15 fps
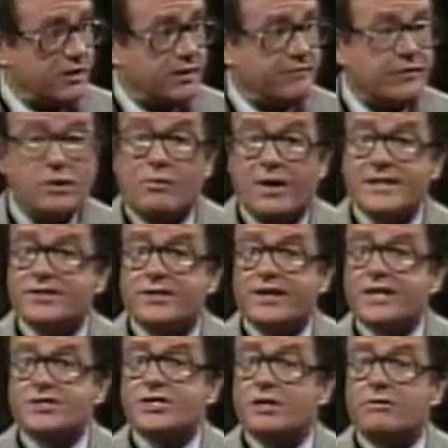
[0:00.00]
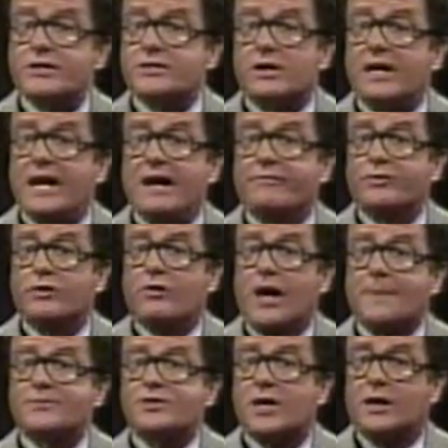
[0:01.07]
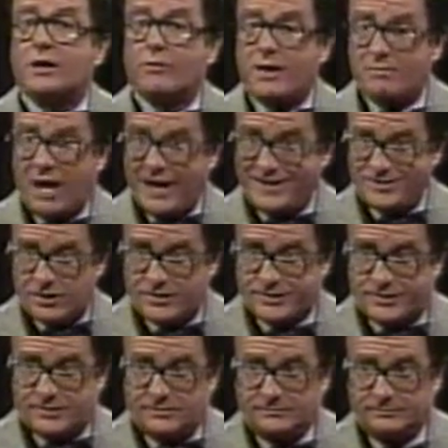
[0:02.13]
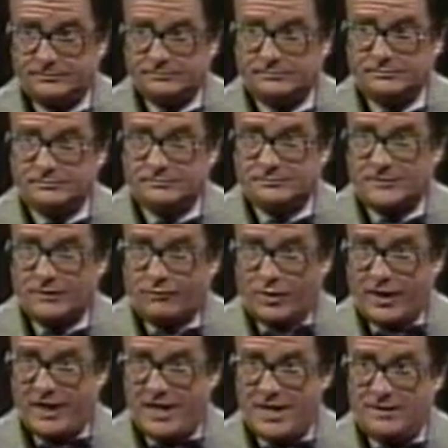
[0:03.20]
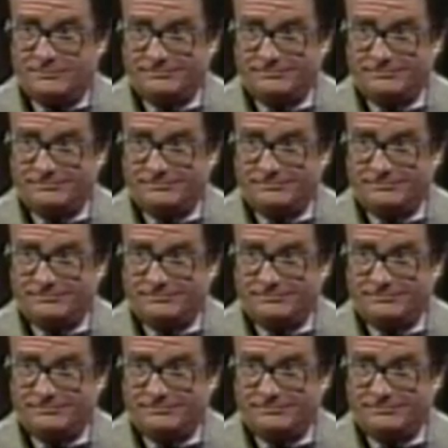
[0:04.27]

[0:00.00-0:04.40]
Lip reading: And for the rest of this year, he's going to have to drop subtle reminders of what he did.